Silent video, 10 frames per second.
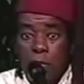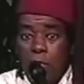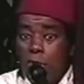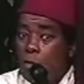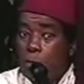Now,
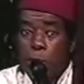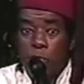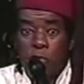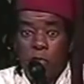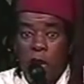you know,
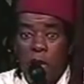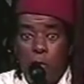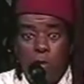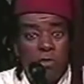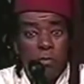people still ride
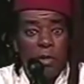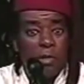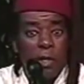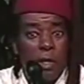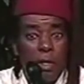horses,
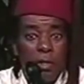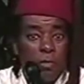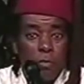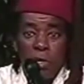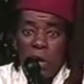but
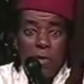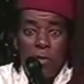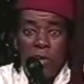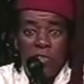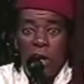we're not
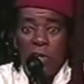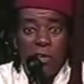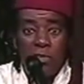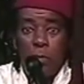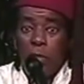going outside and
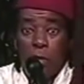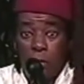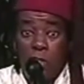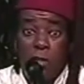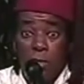hear some
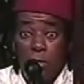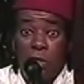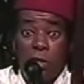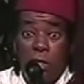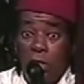clunkety
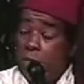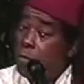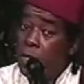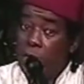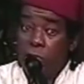
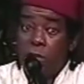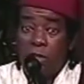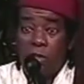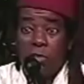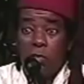come down the
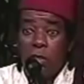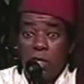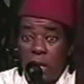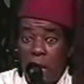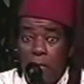street, because it
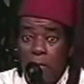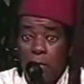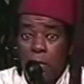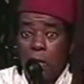really ain't happening.